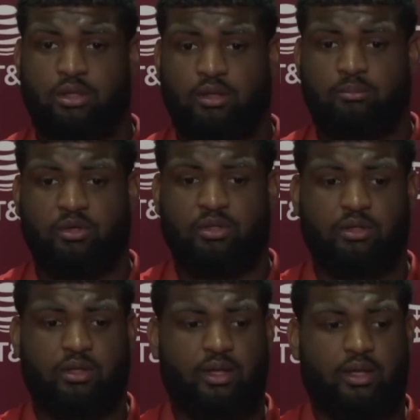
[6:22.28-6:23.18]

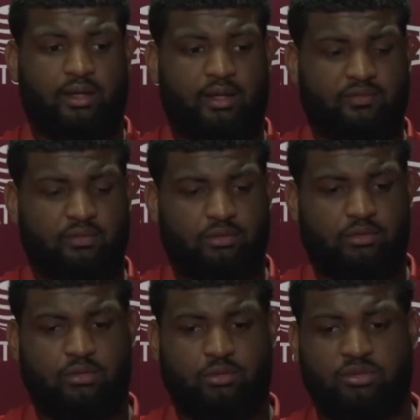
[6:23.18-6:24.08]
But I had to,
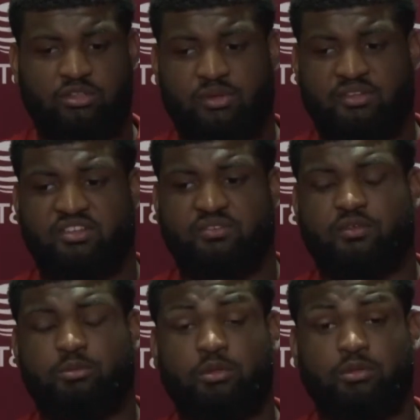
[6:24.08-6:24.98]
you know, look myself
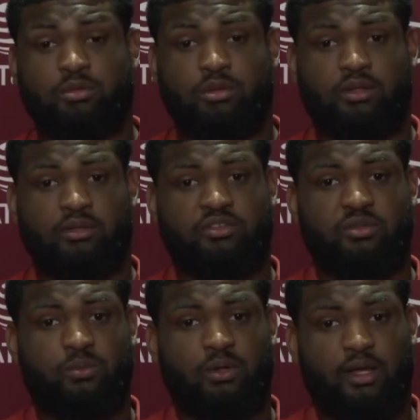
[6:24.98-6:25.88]
in the mirror and
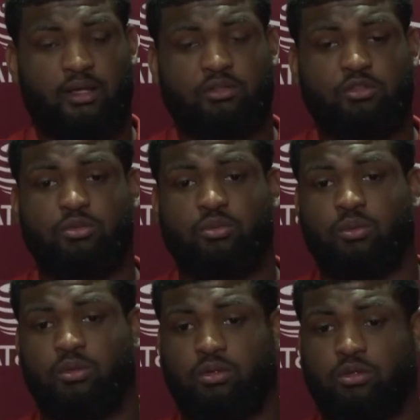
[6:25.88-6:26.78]
see what I could do,
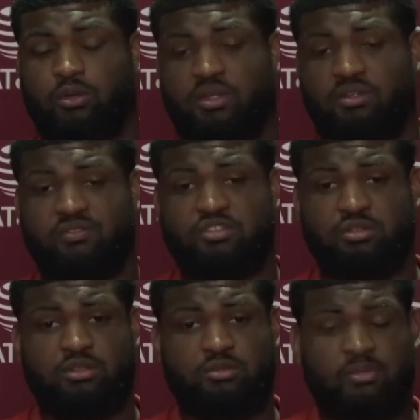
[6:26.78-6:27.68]
you know,
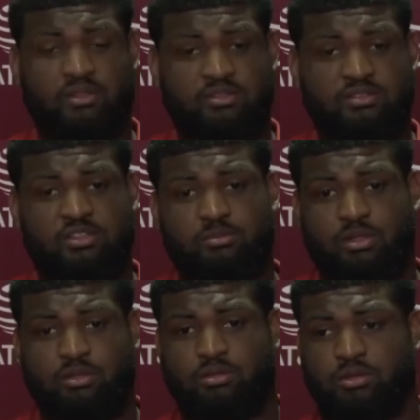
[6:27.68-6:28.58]
individually to make this team
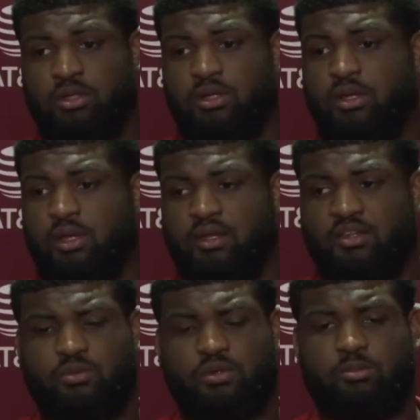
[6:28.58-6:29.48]
better. And
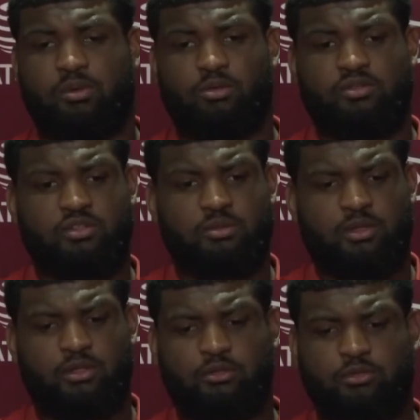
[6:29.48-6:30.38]
that's what everybody on this team
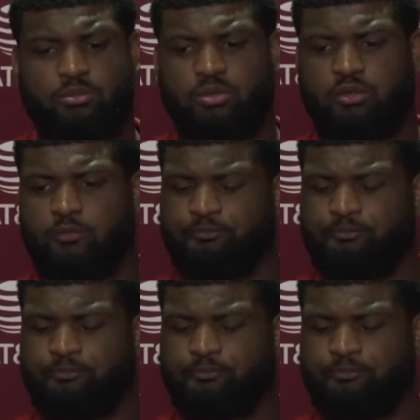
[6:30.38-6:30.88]
got to do. But